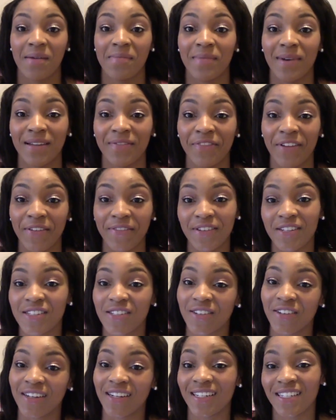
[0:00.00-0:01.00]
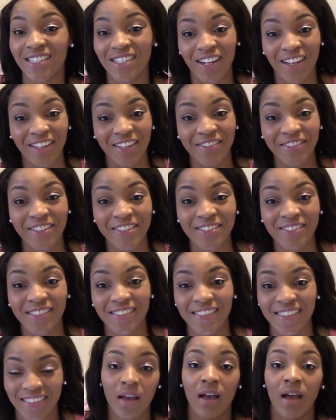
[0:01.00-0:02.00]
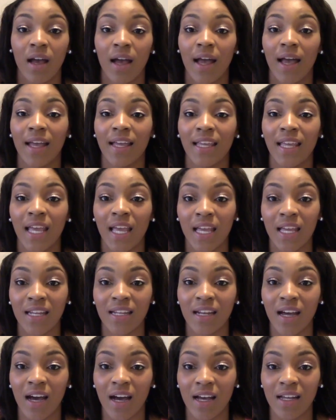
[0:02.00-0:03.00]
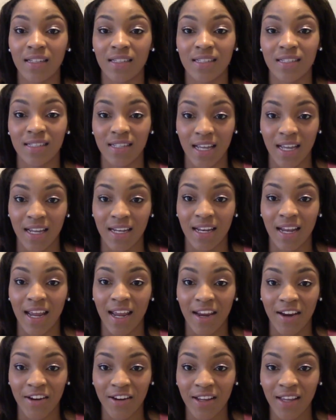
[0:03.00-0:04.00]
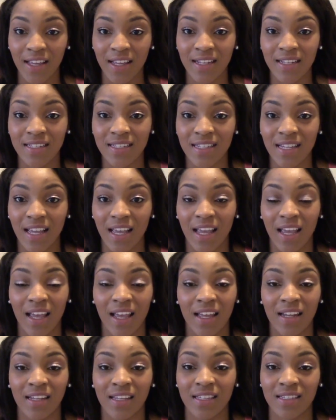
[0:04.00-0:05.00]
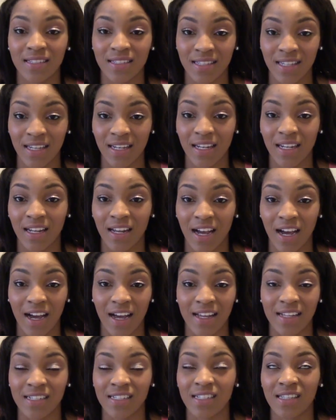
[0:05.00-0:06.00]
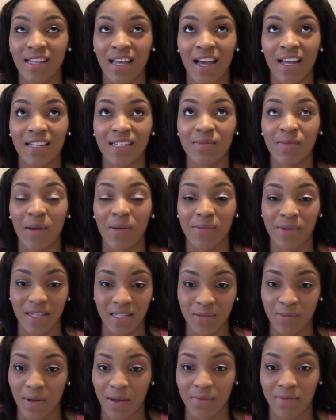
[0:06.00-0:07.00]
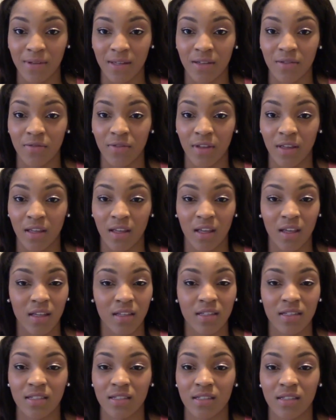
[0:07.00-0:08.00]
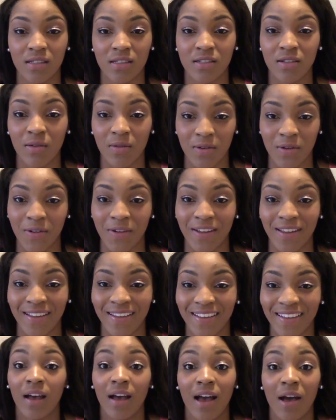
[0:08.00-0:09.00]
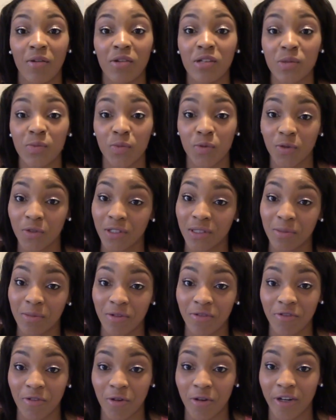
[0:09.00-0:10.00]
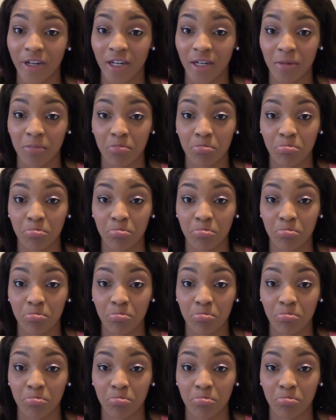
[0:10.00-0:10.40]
My favorite store is Charlotte Russe. I cannot stand arrogant and conceited guys. That is my biggest pet peeve. It's so annoying. I was bullied before.